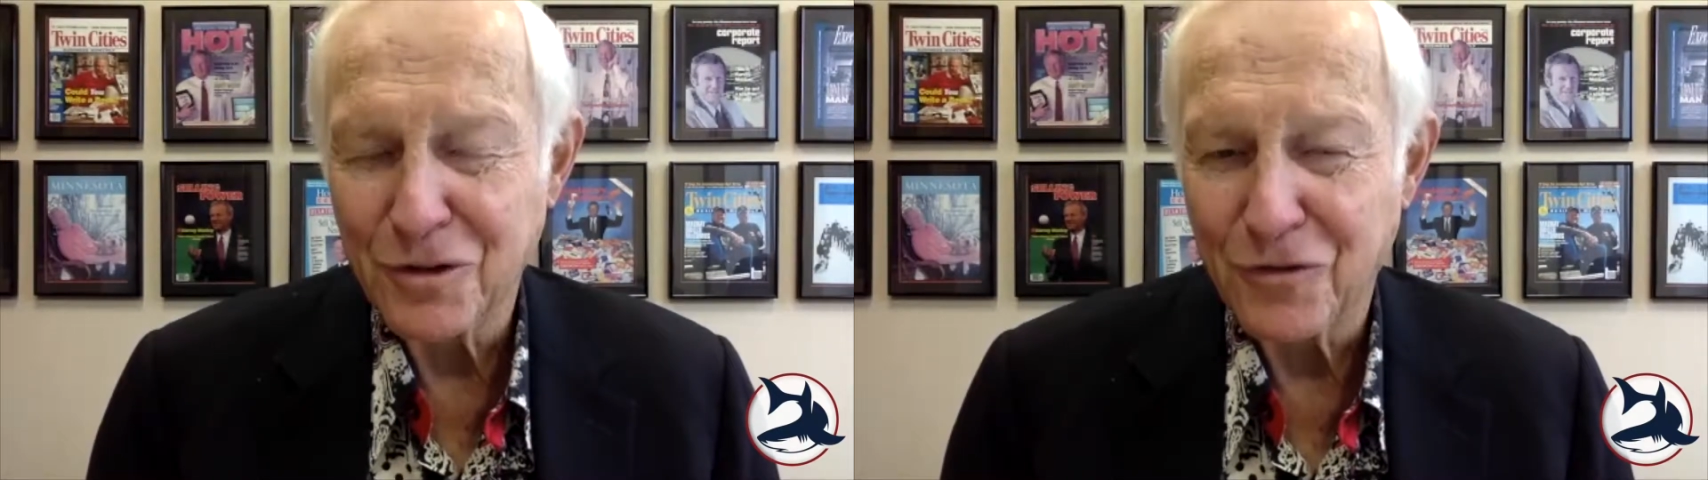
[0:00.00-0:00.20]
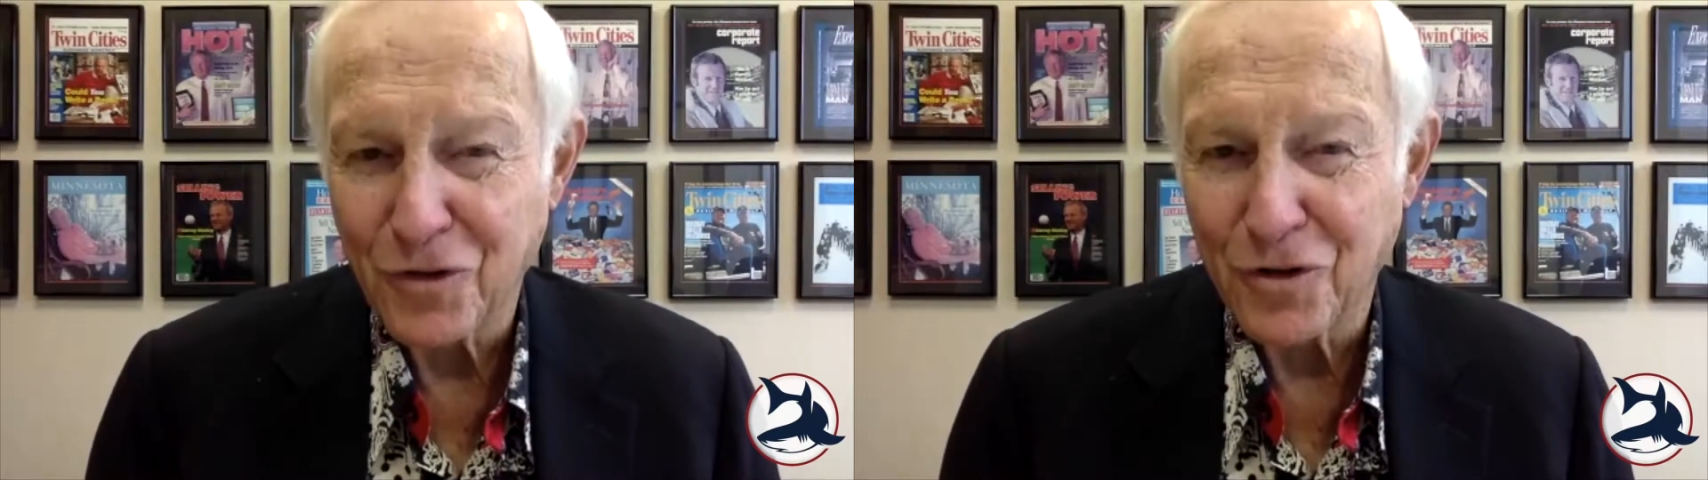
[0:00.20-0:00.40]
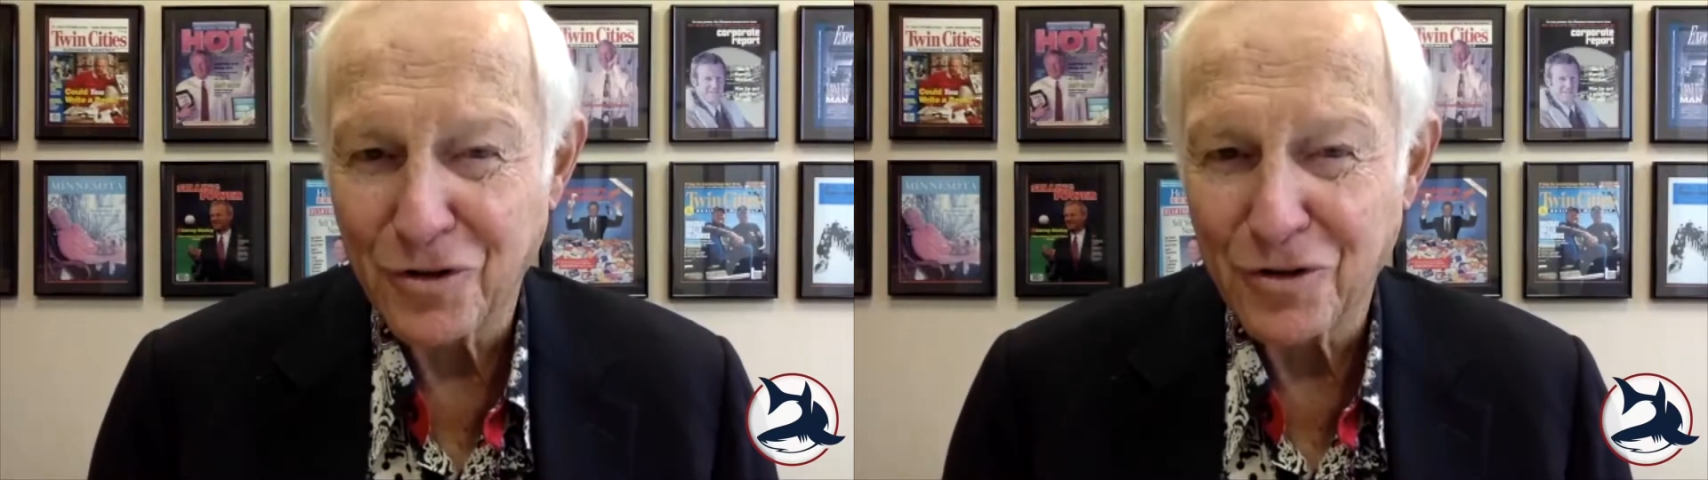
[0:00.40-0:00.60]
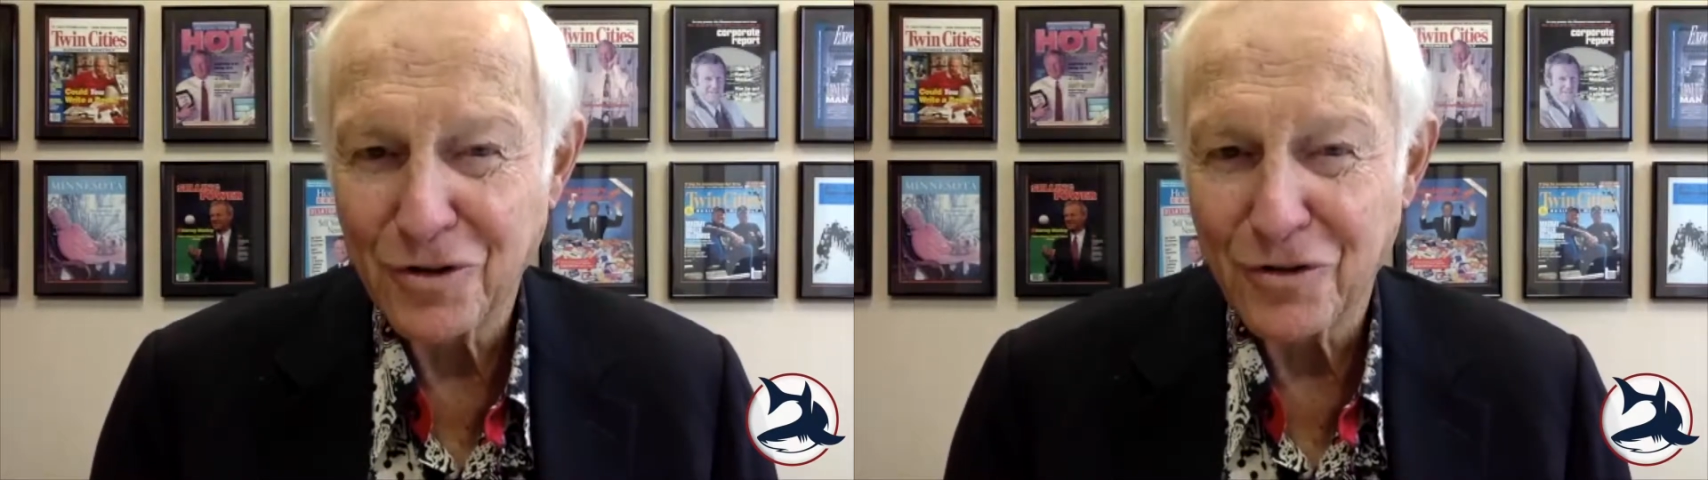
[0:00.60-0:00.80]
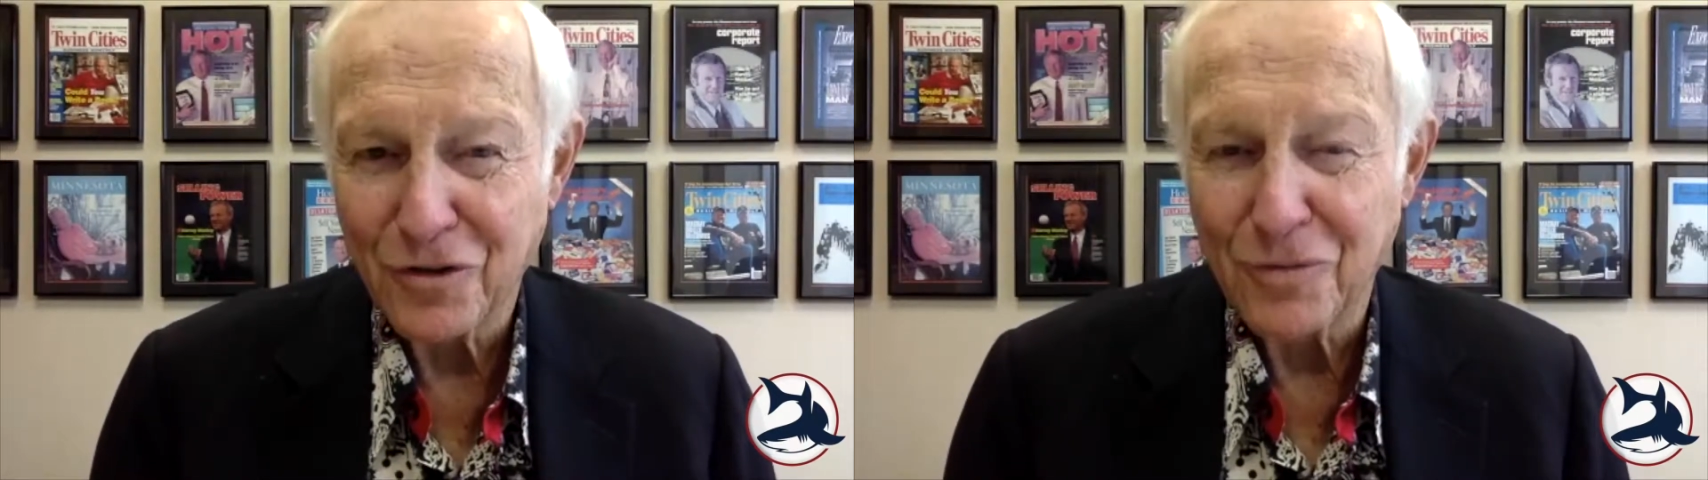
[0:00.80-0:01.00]
further
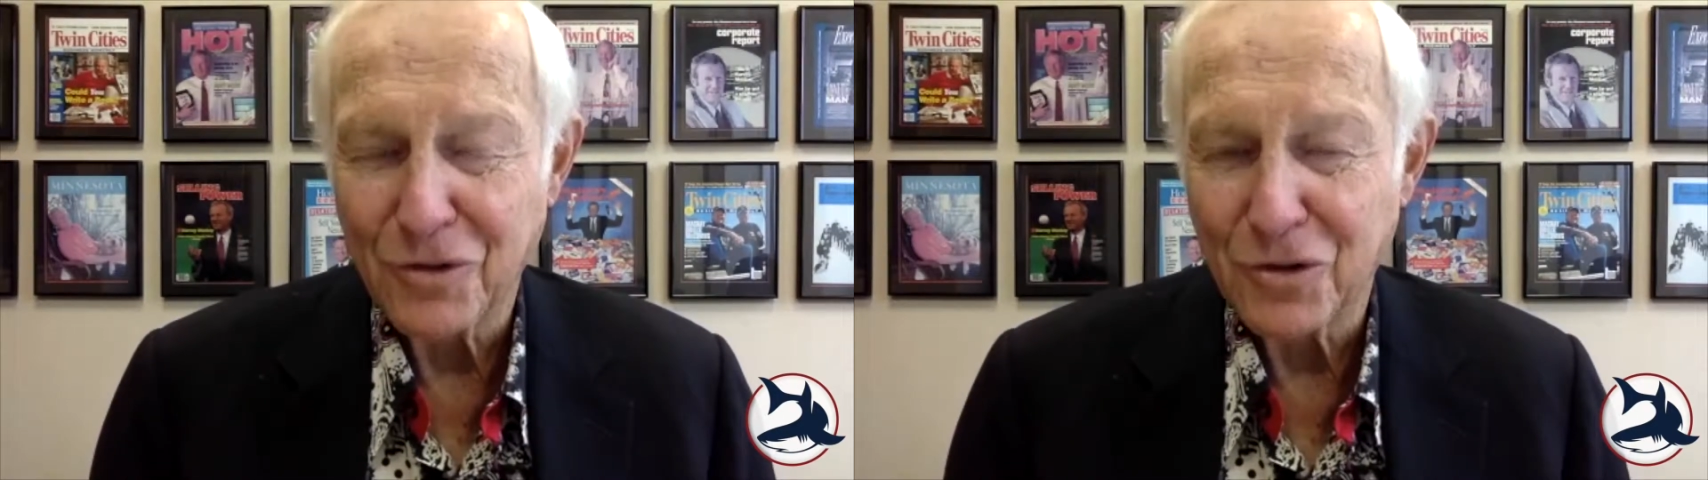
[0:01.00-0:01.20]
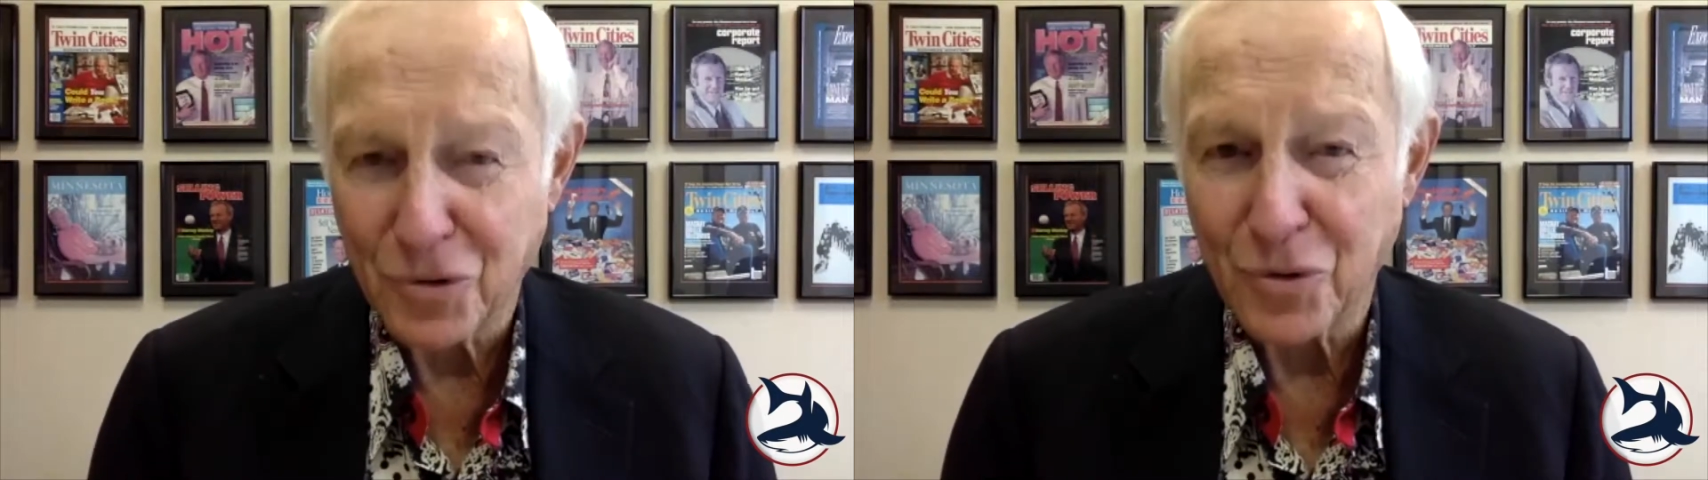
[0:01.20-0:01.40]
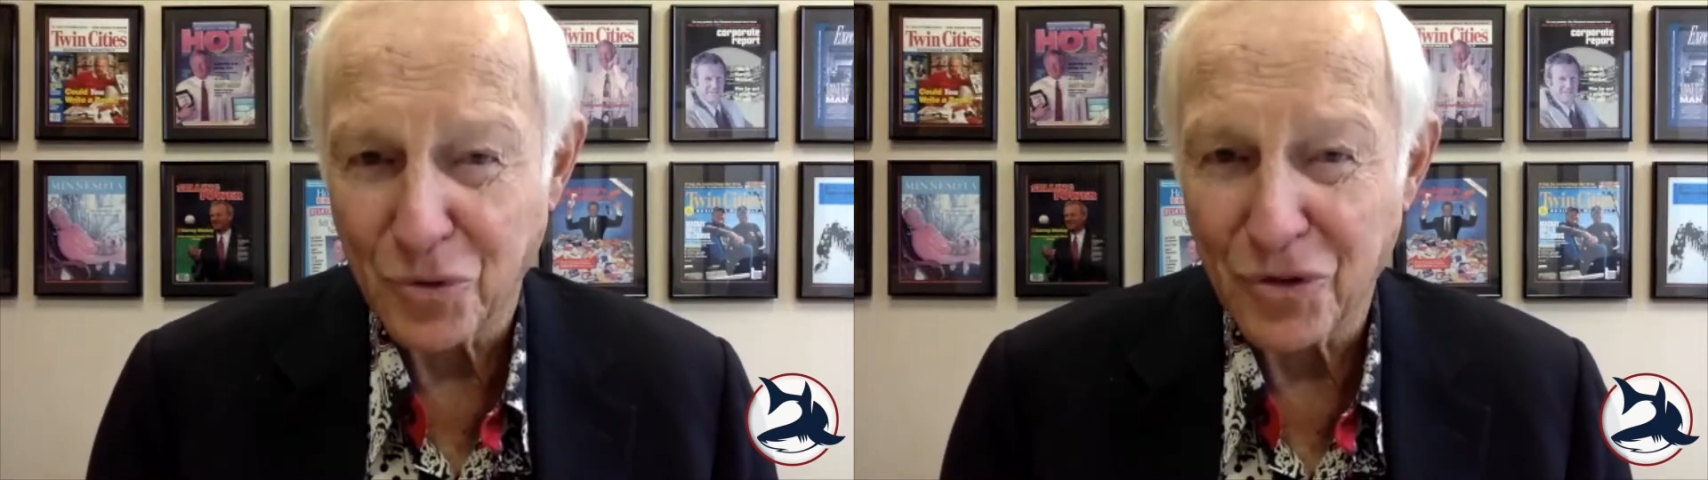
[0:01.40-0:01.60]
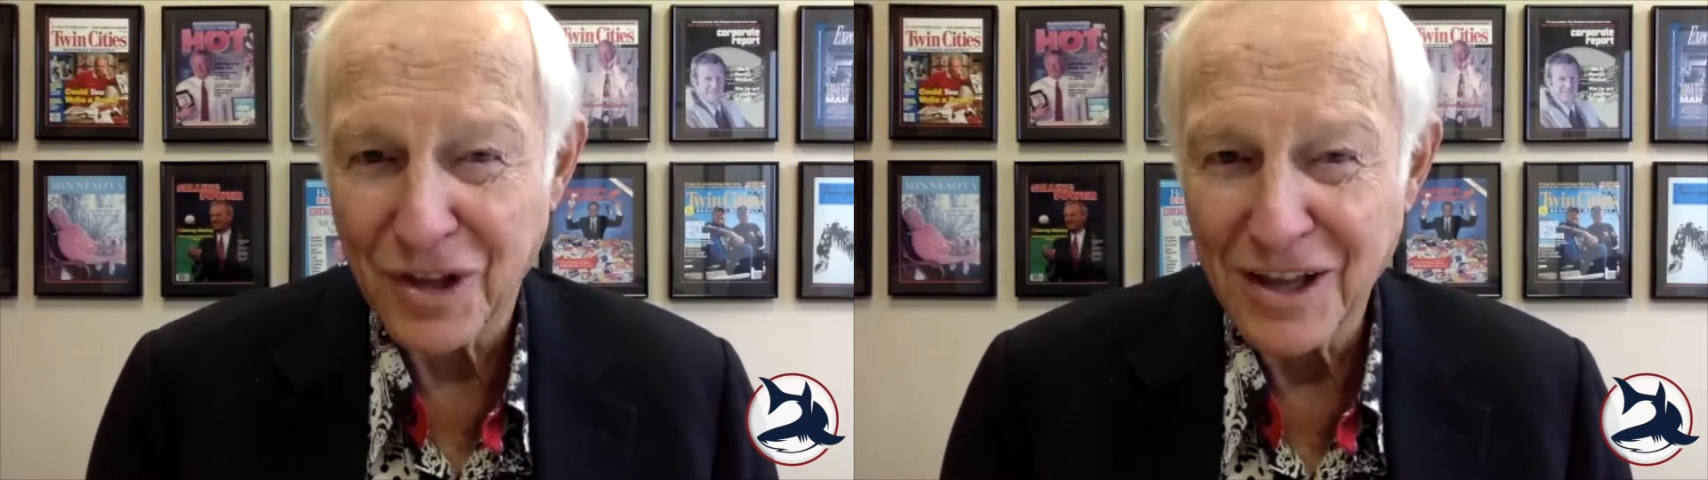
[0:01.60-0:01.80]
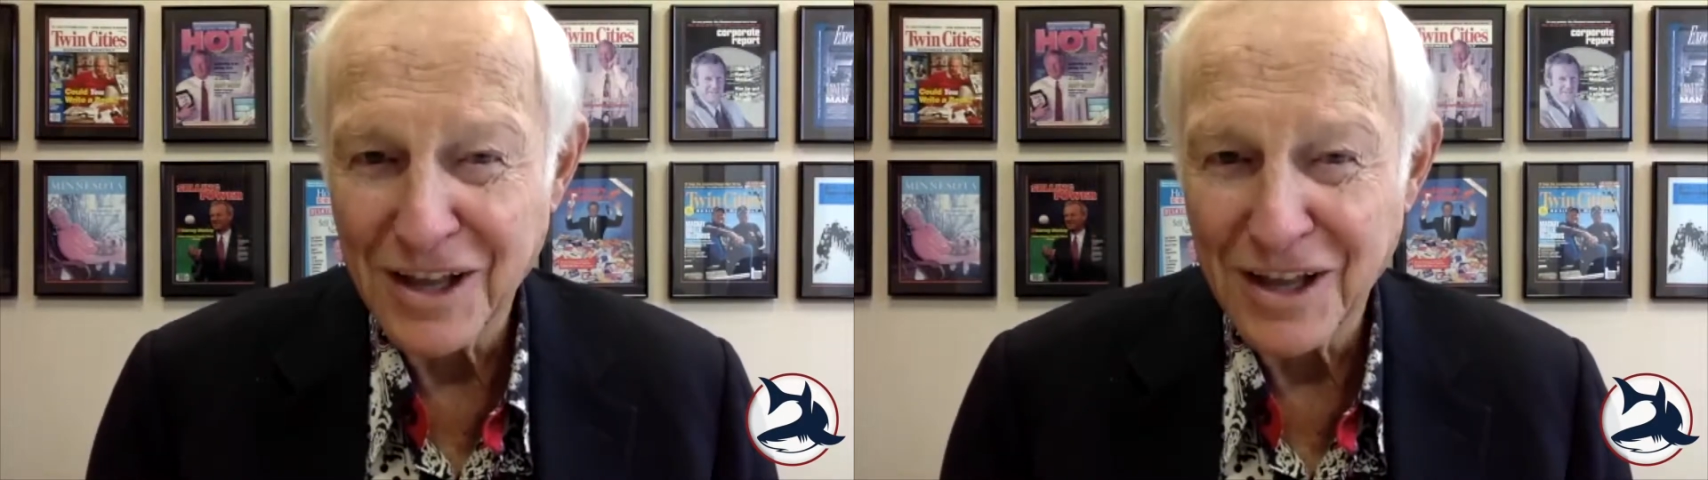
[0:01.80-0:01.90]
from the truth.